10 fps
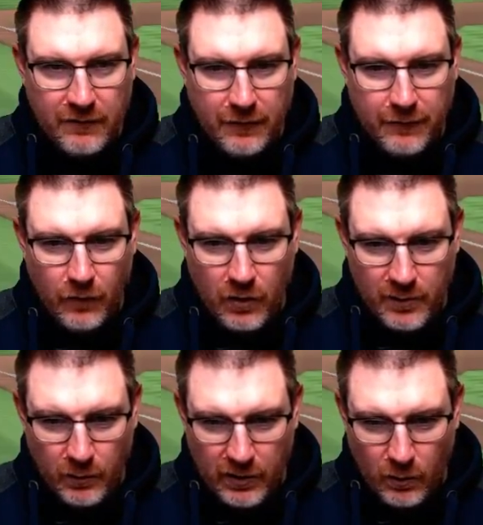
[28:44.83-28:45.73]
for four,
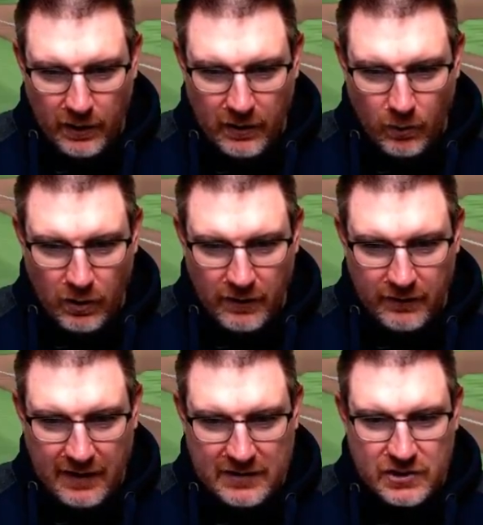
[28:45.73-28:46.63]
but what a one it
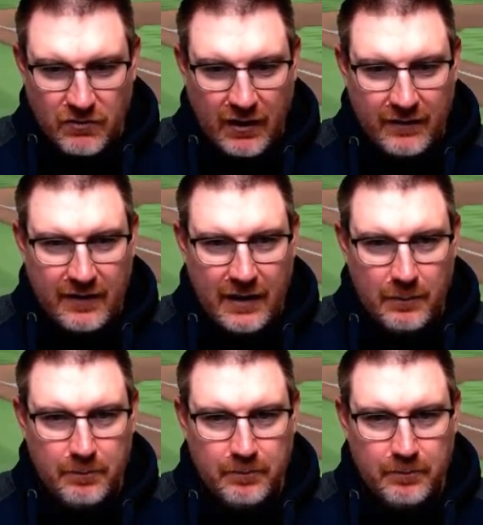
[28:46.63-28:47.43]
was. He strikes out.